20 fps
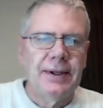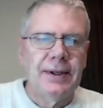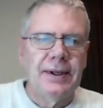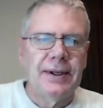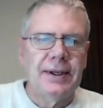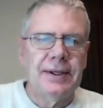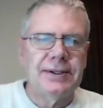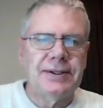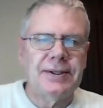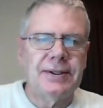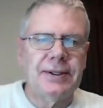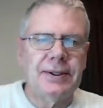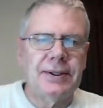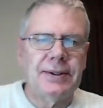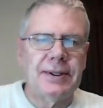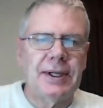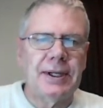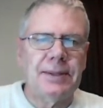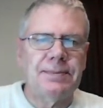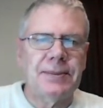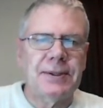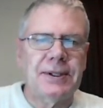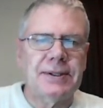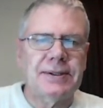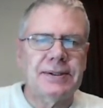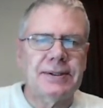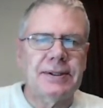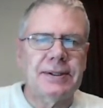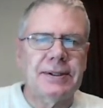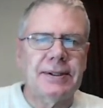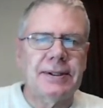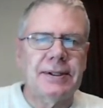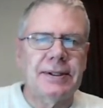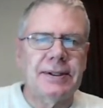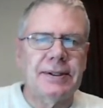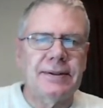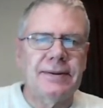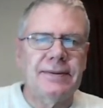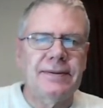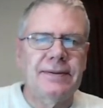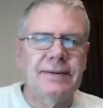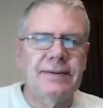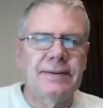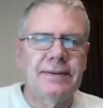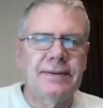As you go up this curve,